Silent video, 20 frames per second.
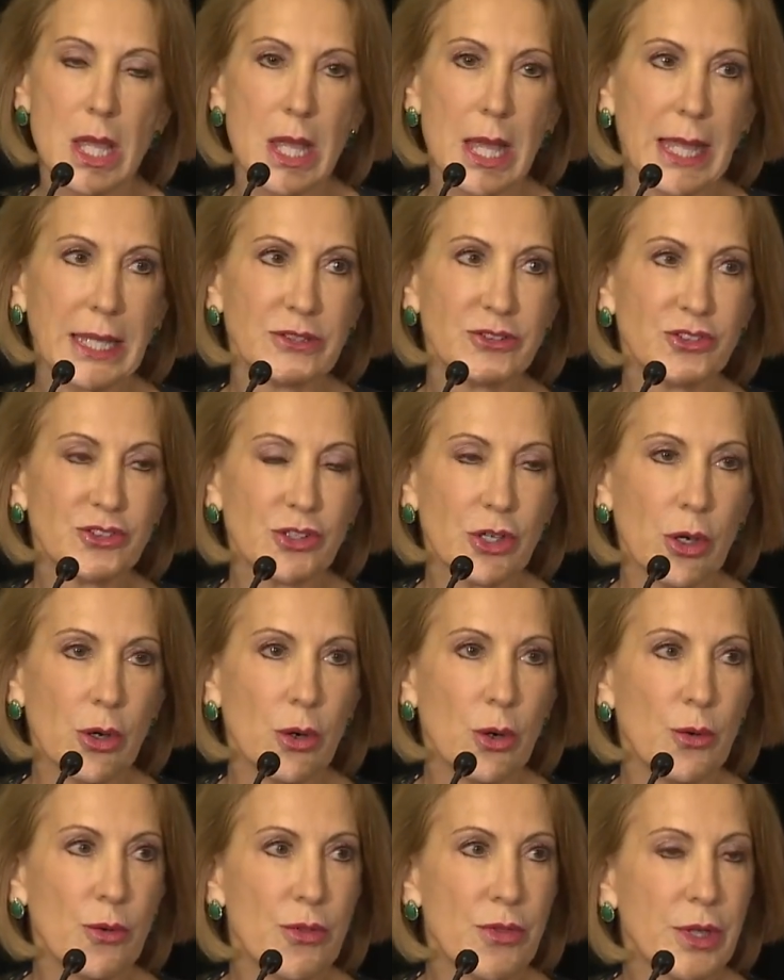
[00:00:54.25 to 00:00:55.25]
And
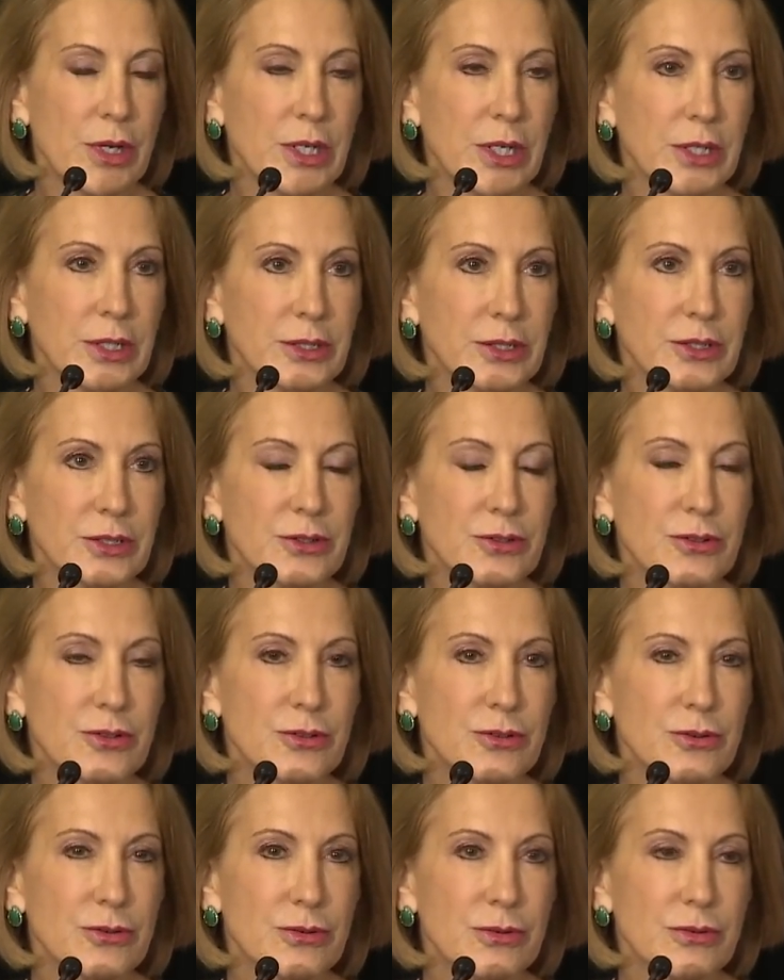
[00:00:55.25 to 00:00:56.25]
so the
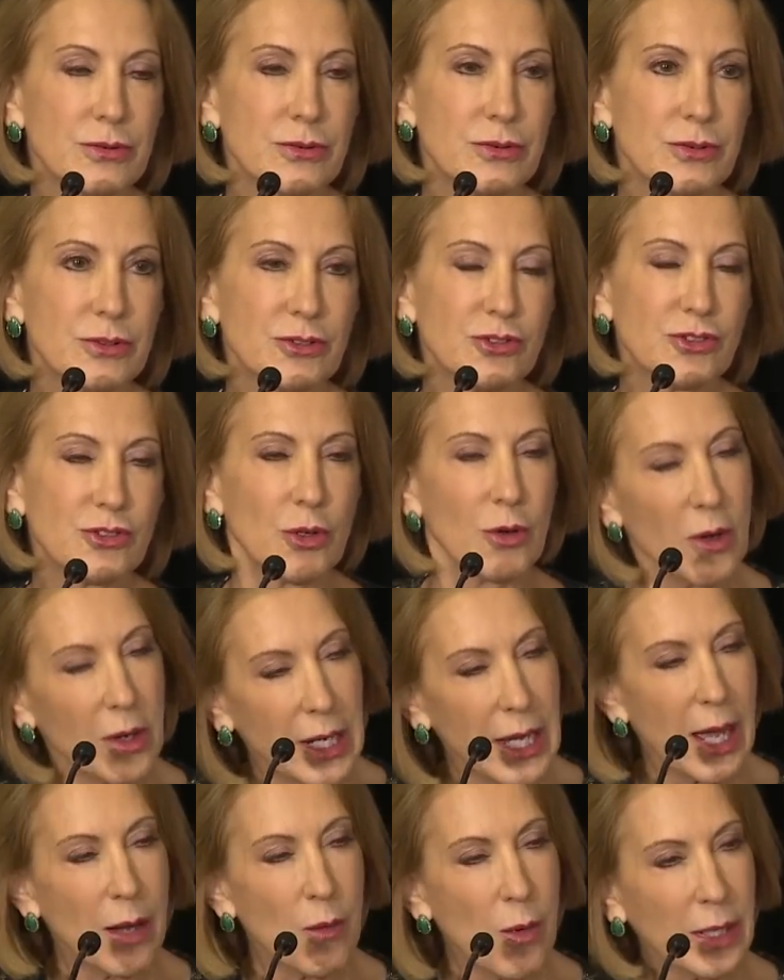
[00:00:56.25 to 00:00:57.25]

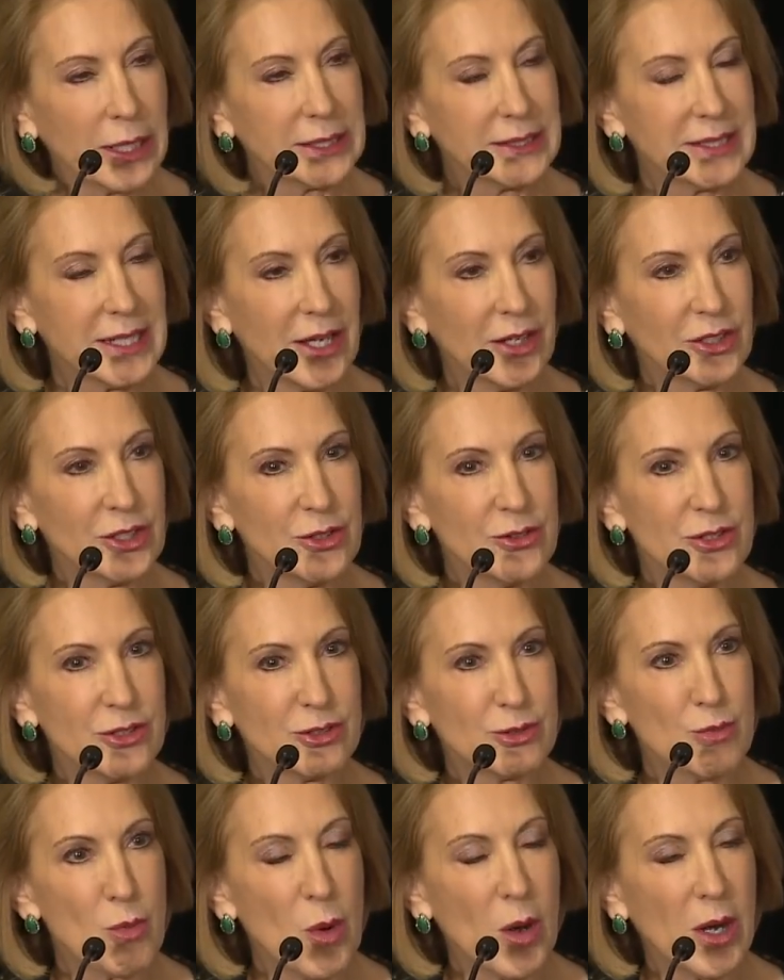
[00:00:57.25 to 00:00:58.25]
story I want to tell you
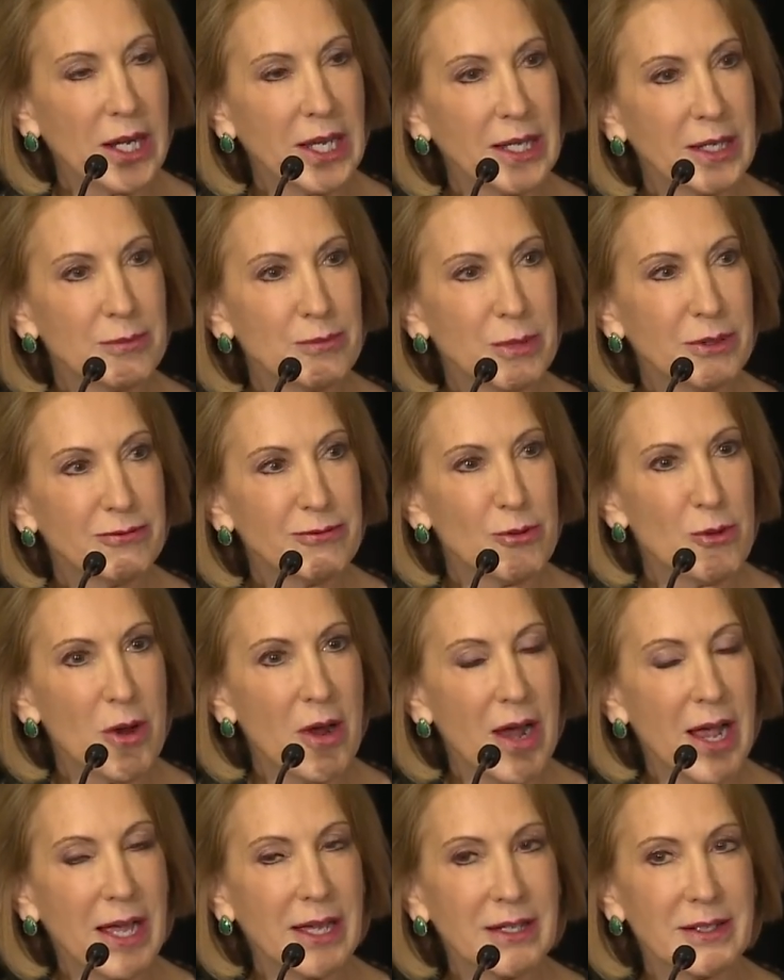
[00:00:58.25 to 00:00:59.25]
this morning
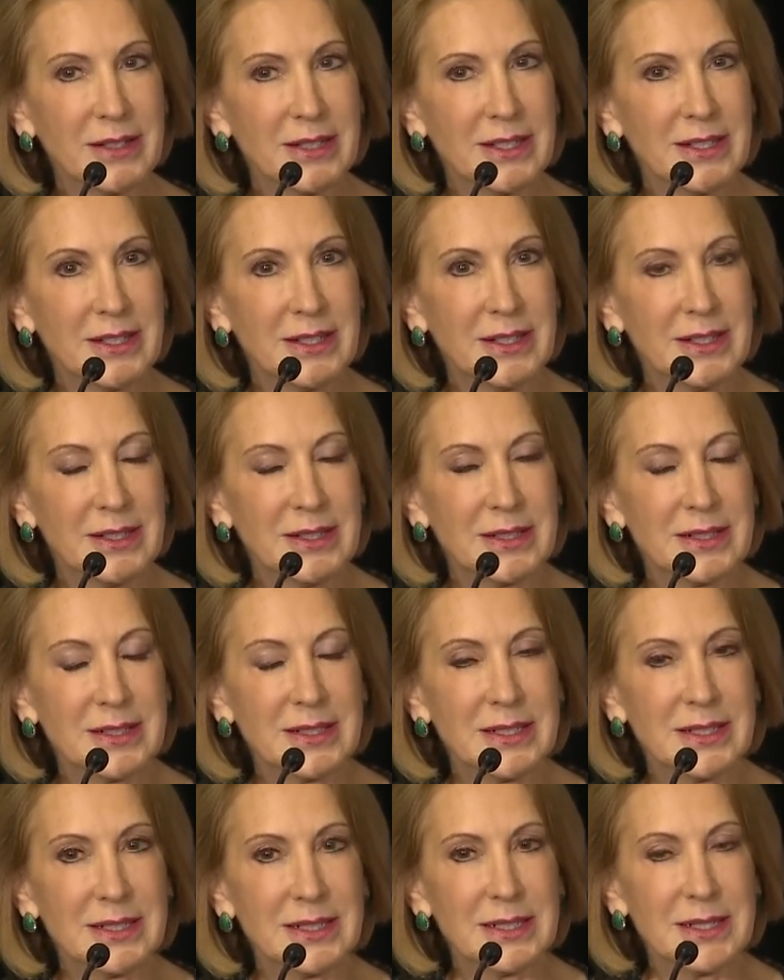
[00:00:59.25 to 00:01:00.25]
before I
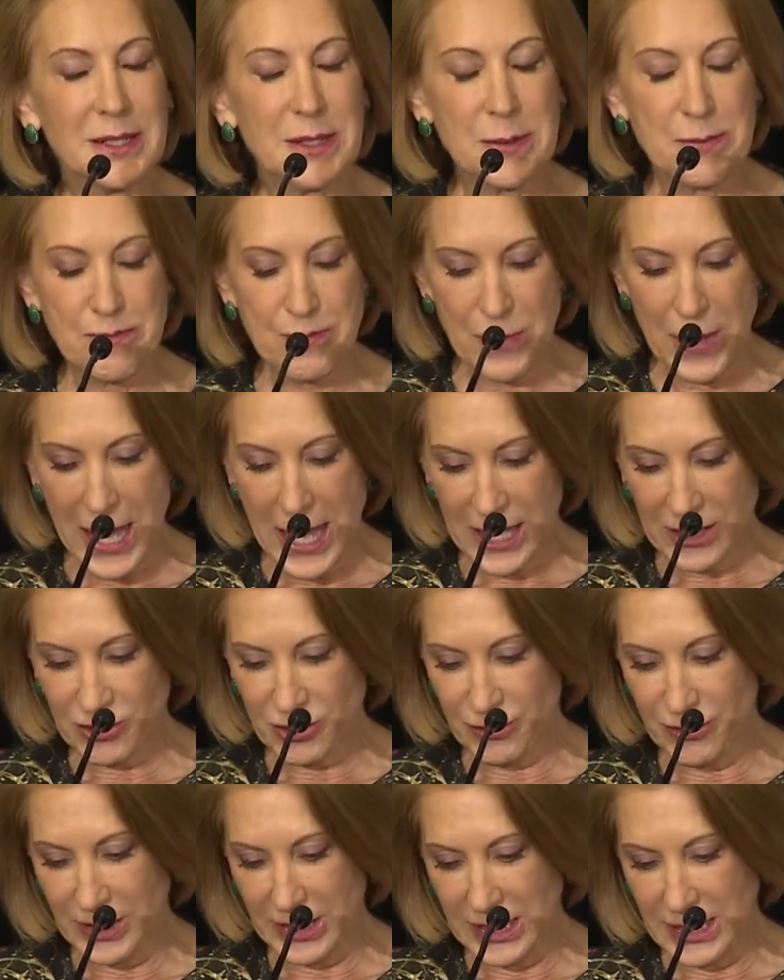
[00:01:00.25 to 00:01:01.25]

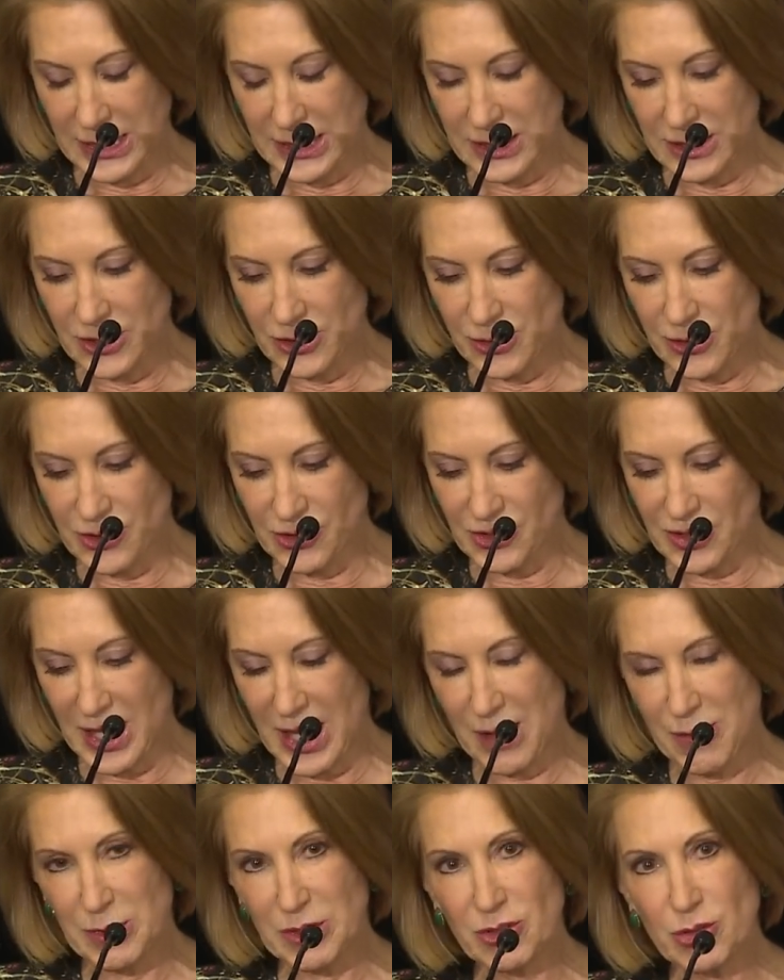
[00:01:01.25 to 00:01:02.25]
ask Vicki to do the
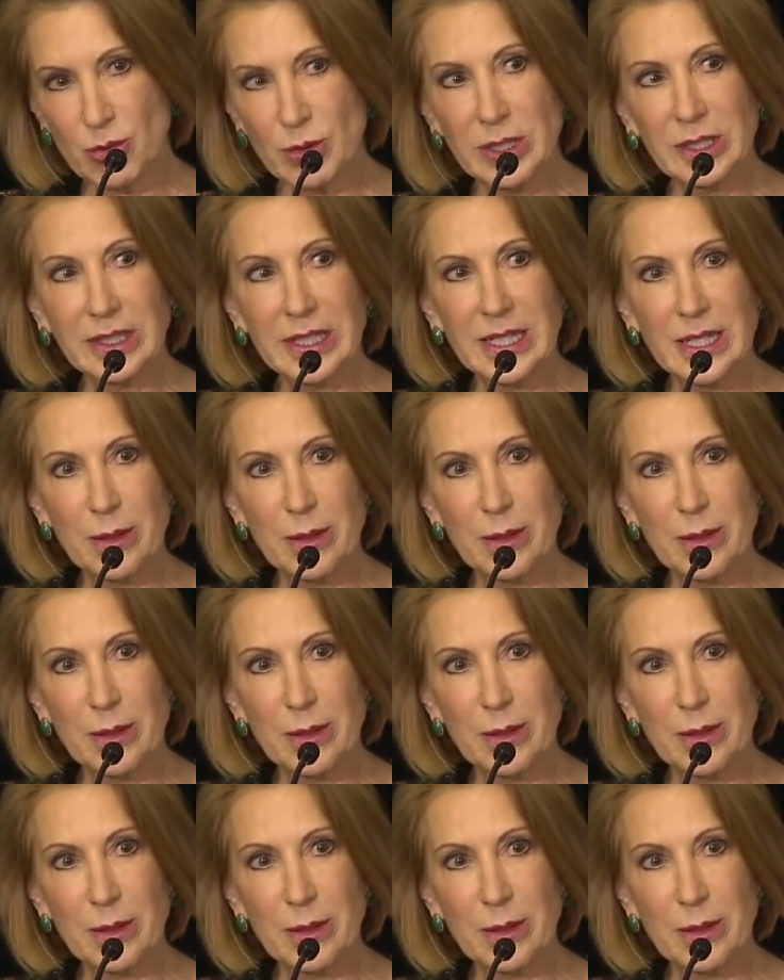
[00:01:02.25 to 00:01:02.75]
same is really